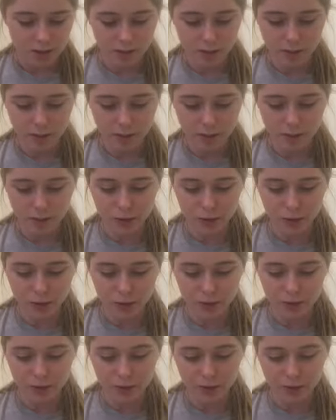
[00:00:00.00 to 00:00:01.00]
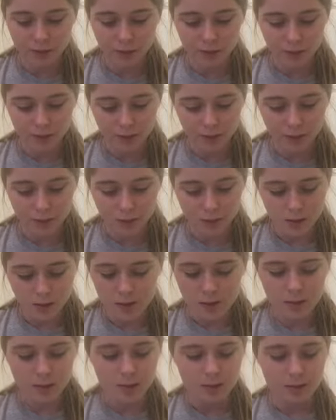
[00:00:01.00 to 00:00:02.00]
we don't really use
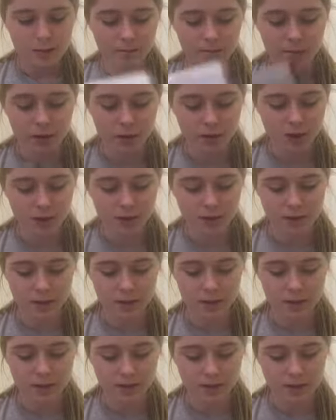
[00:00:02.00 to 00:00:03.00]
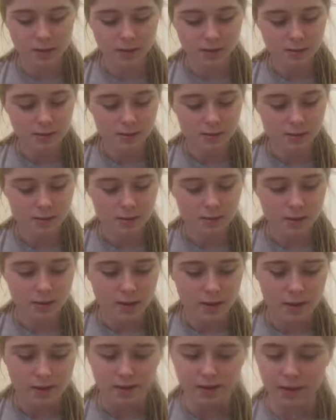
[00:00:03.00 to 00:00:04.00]
much of these
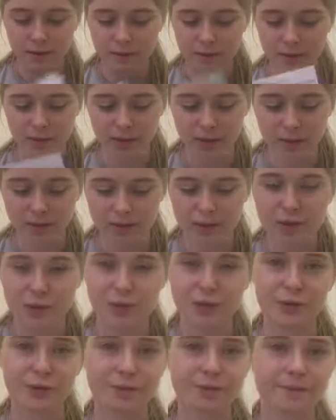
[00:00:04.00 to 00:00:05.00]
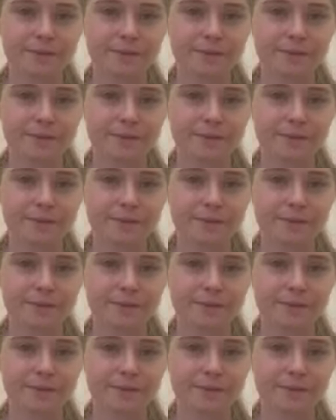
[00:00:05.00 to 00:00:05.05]
except for 2.